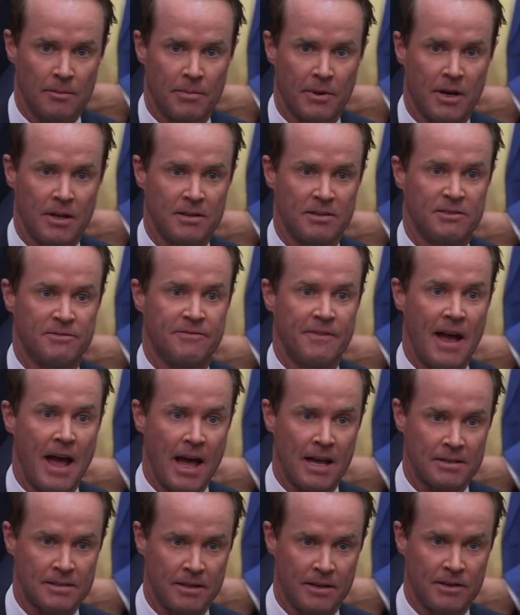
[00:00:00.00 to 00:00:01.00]
Because it's
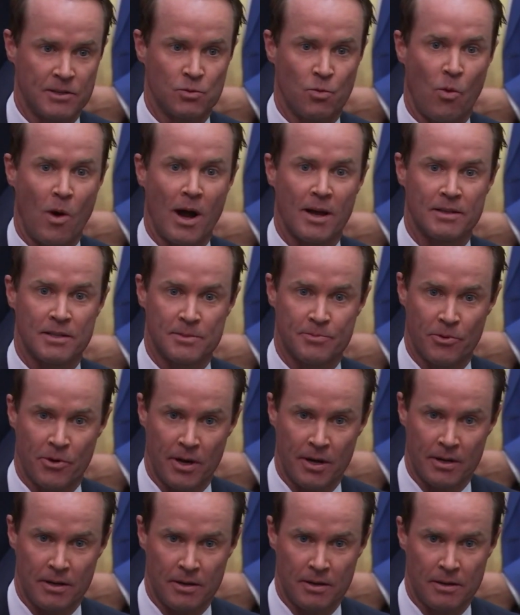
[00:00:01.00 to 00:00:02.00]
vast and it is
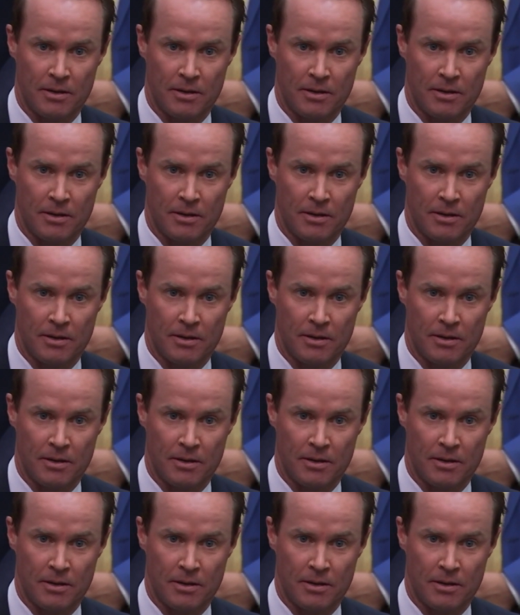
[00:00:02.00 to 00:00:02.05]
widespread.